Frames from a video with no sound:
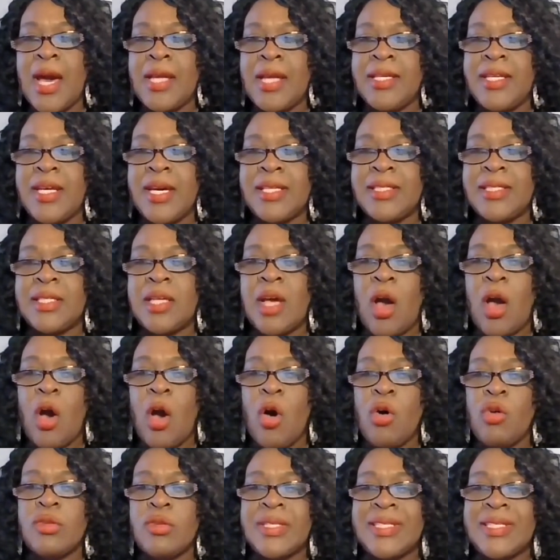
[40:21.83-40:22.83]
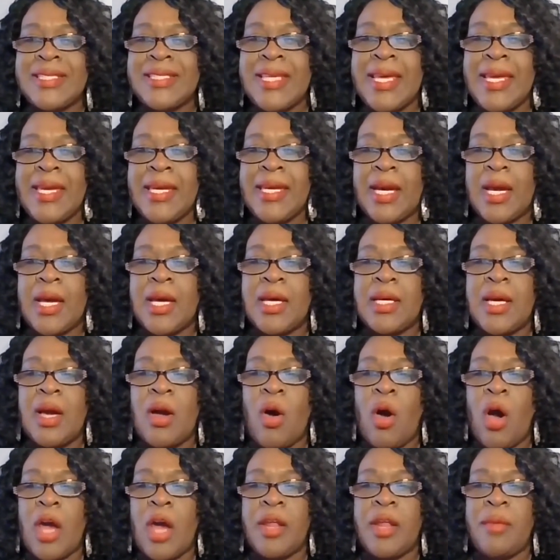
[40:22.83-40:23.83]
Does Cole sync
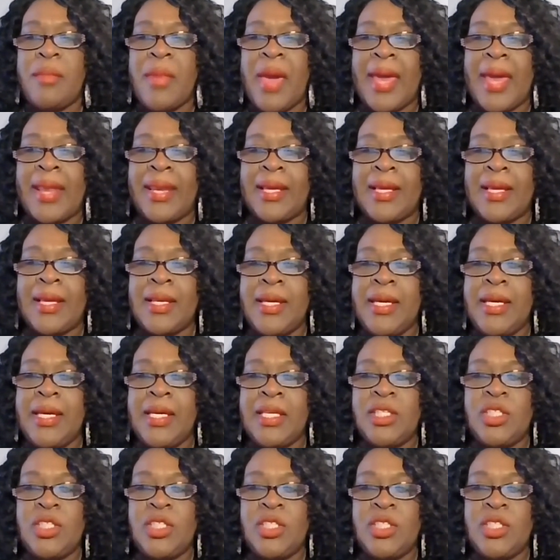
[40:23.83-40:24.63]
automatically